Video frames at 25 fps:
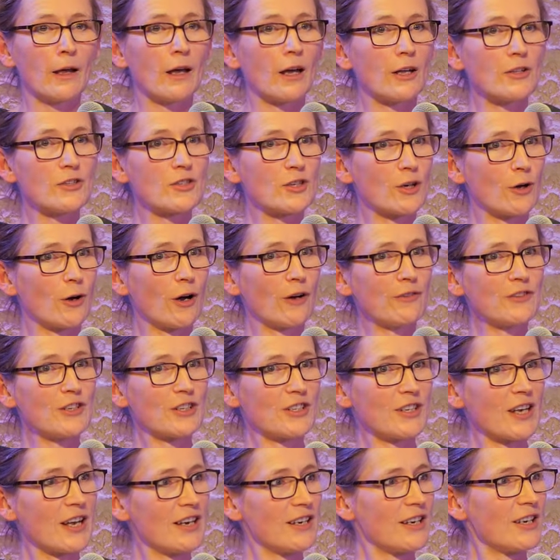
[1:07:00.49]
And so after
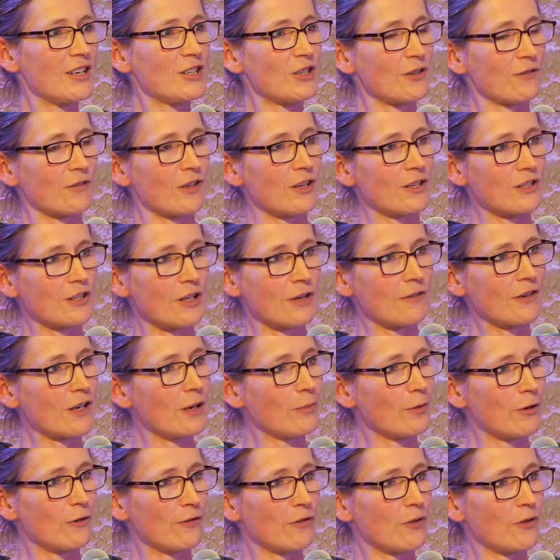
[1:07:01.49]
10 years of this, they've
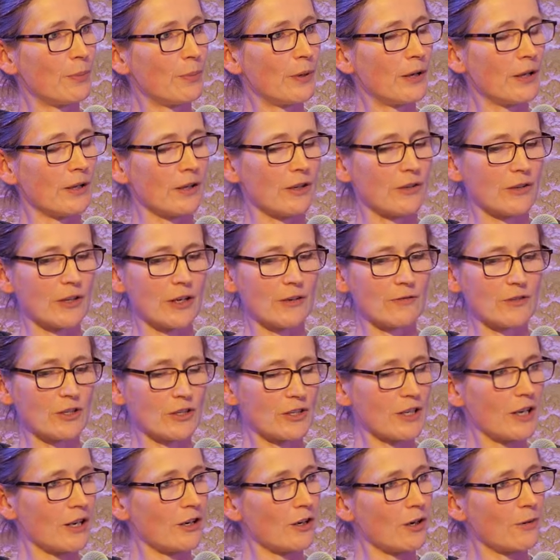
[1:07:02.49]
come the pill and they've
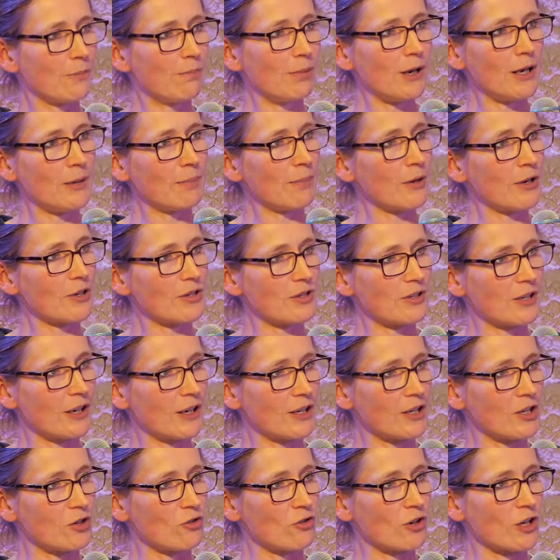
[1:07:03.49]
just had a complete
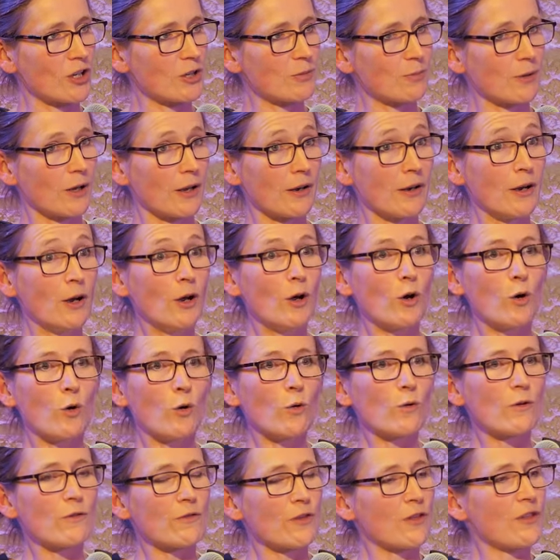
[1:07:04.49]
personality transplant.
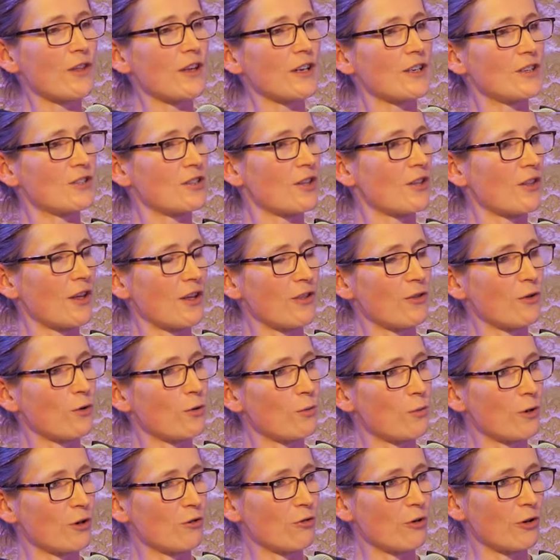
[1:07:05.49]
All of the things that they
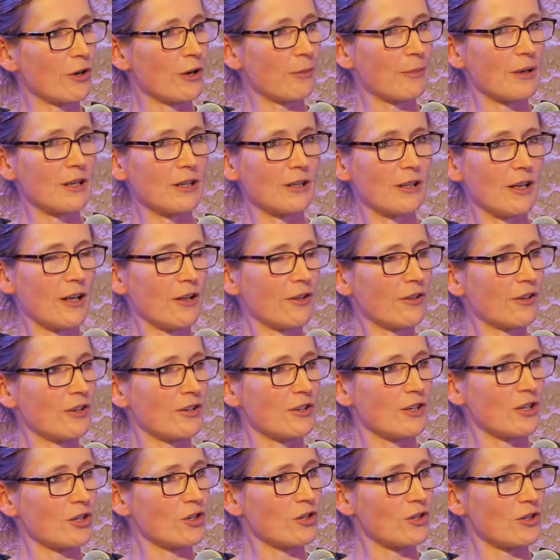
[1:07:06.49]
thought were chronic mental health
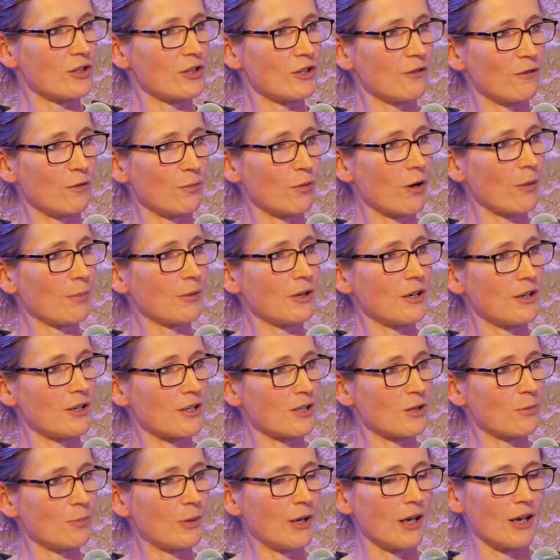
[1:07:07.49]
conditions have abruptly
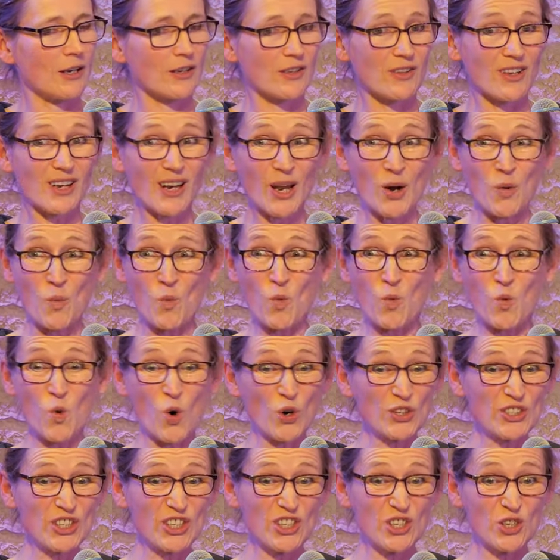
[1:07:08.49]
disappeared. And they're like,
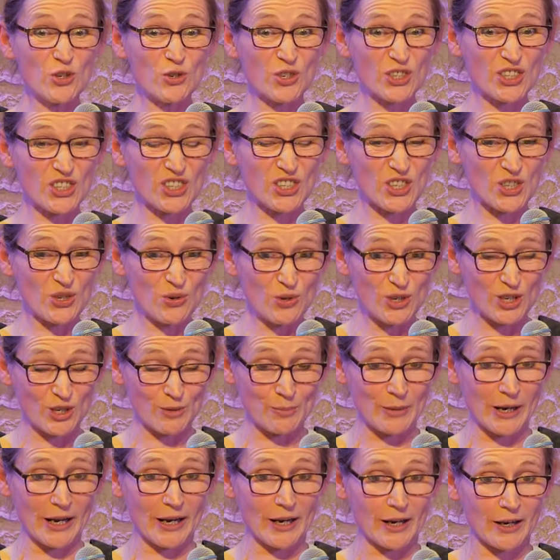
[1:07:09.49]
what did you just do
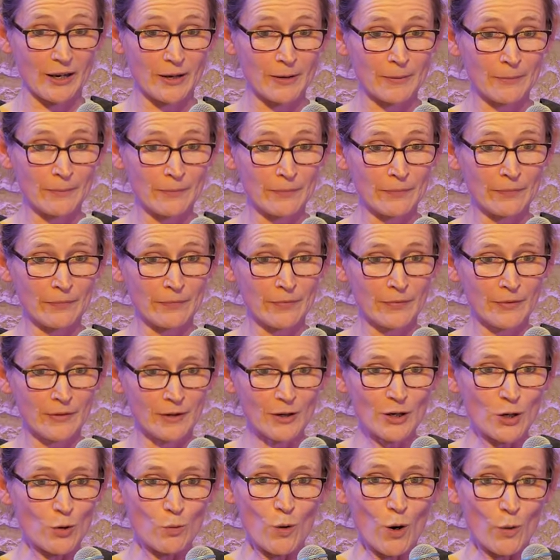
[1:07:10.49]
to me?
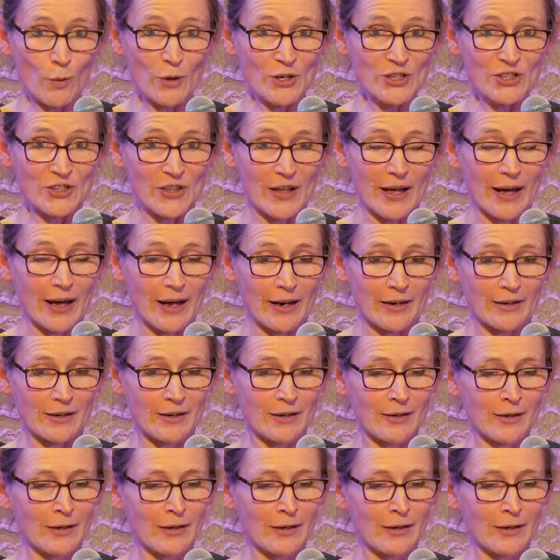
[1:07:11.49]
You know, what was that?